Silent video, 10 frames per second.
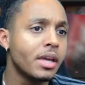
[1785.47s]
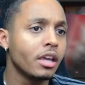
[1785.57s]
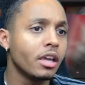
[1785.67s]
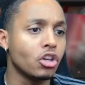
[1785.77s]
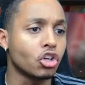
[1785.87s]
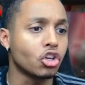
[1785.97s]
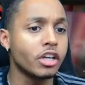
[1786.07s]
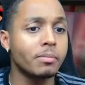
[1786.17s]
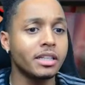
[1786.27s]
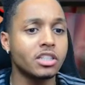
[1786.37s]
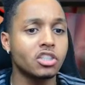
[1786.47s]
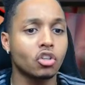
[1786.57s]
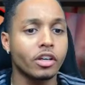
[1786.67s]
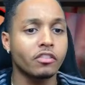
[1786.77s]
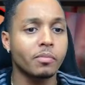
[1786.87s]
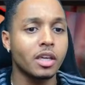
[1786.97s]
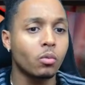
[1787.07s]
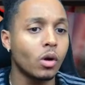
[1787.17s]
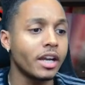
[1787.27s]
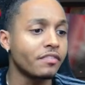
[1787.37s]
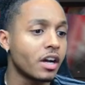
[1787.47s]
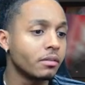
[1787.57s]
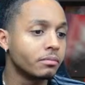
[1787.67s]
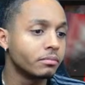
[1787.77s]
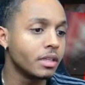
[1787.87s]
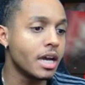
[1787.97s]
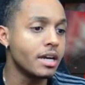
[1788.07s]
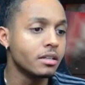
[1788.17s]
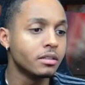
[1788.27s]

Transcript: you agree with me, disagree with me, whatever. Yeah.